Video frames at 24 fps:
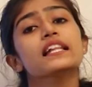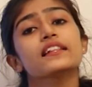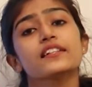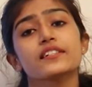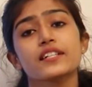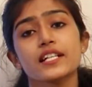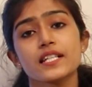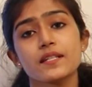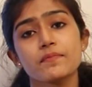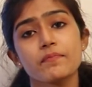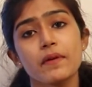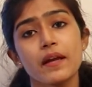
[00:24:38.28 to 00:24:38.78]
the
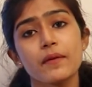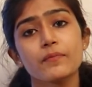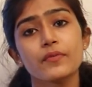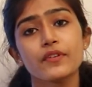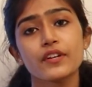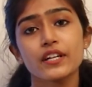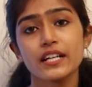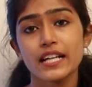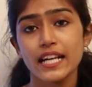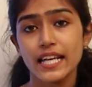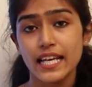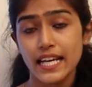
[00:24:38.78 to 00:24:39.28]
test paper
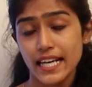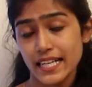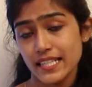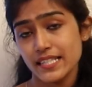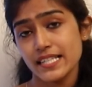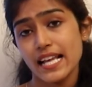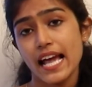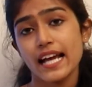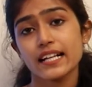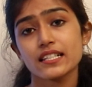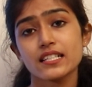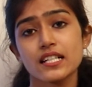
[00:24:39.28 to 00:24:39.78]
in
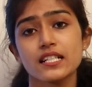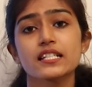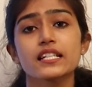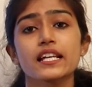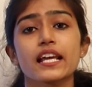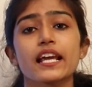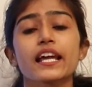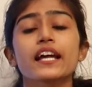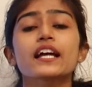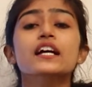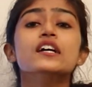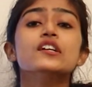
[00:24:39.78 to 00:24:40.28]
exact
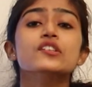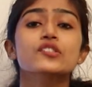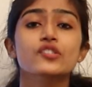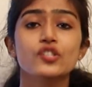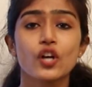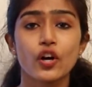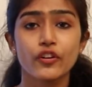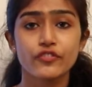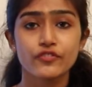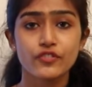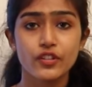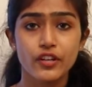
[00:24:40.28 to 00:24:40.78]
NTA
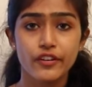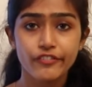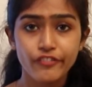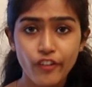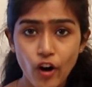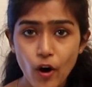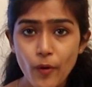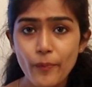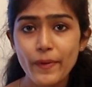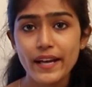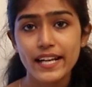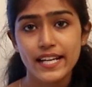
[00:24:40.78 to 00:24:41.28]
software
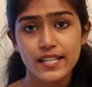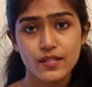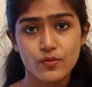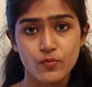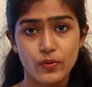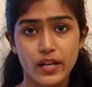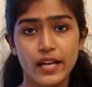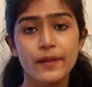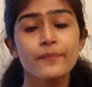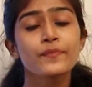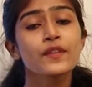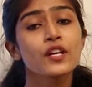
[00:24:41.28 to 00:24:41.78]
format as
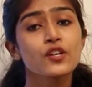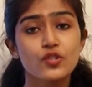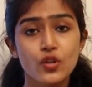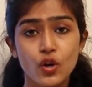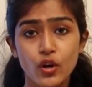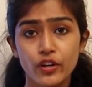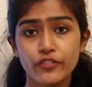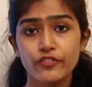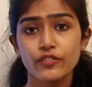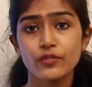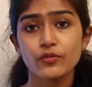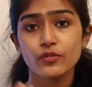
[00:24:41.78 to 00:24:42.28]
well.
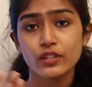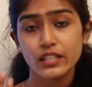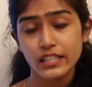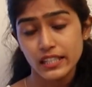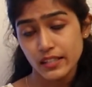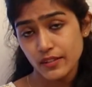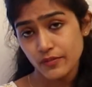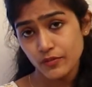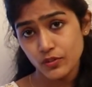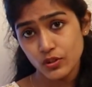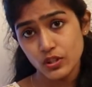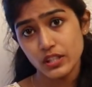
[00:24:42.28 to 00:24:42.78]
So if you
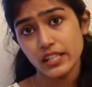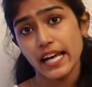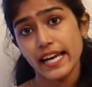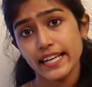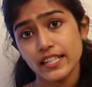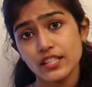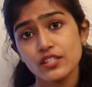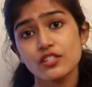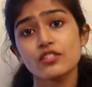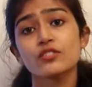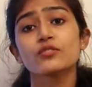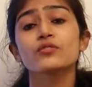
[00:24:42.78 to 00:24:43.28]
would
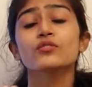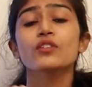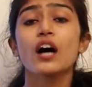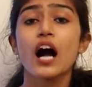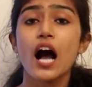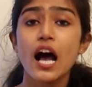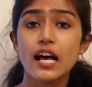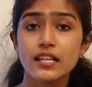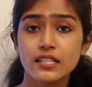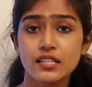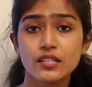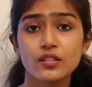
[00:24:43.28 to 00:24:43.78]
like to
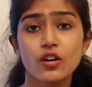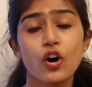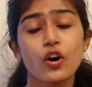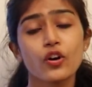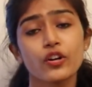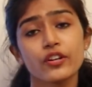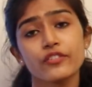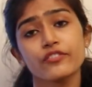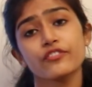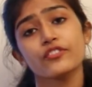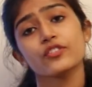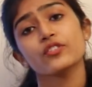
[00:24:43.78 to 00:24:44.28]
ask,
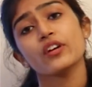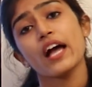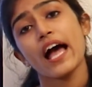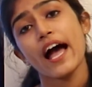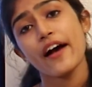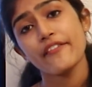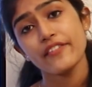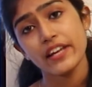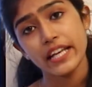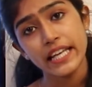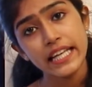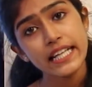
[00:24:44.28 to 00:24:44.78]
or if you
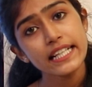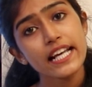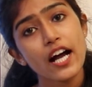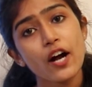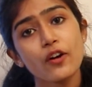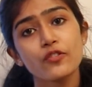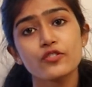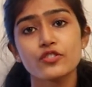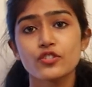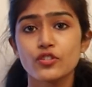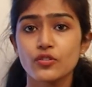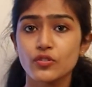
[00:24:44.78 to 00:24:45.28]
have any
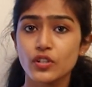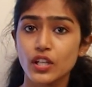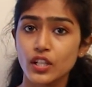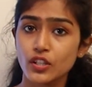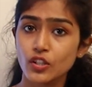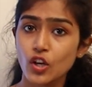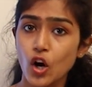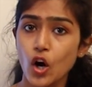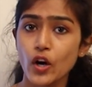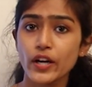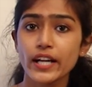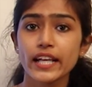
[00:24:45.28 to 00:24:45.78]
doubts, you
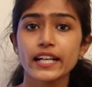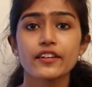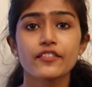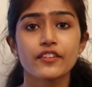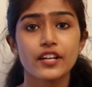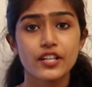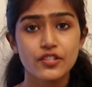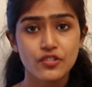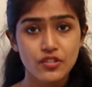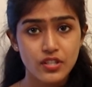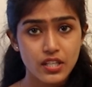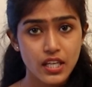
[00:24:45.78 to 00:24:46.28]
can contact our
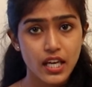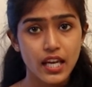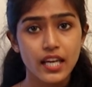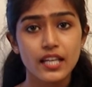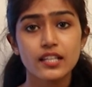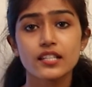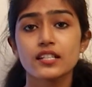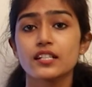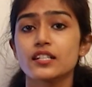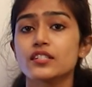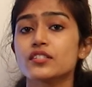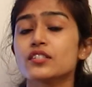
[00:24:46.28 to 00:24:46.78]

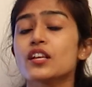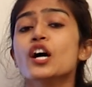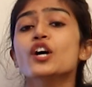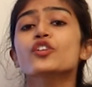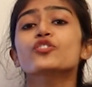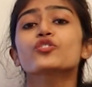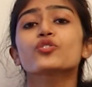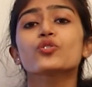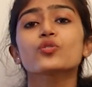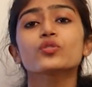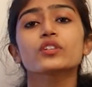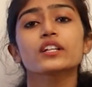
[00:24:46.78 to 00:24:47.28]
educators
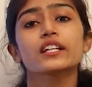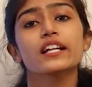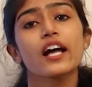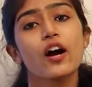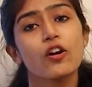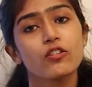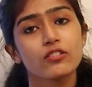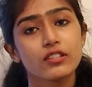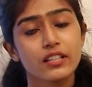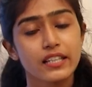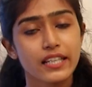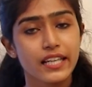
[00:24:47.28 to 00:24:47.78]
through the
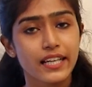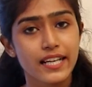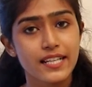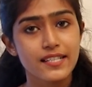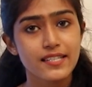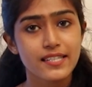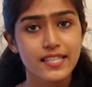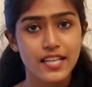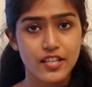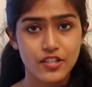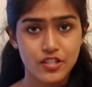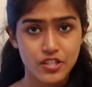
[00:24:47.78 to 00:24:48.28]
doubt
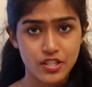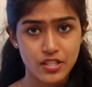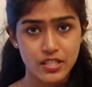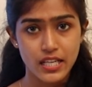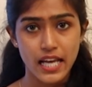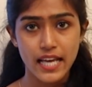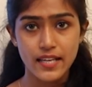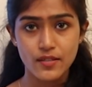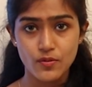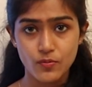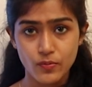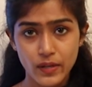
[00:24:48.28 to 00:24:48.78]
clearance session
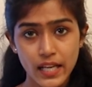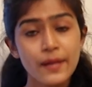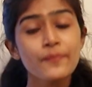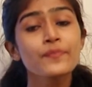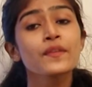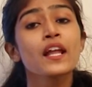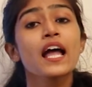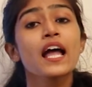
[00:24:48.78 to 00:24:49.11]
as well.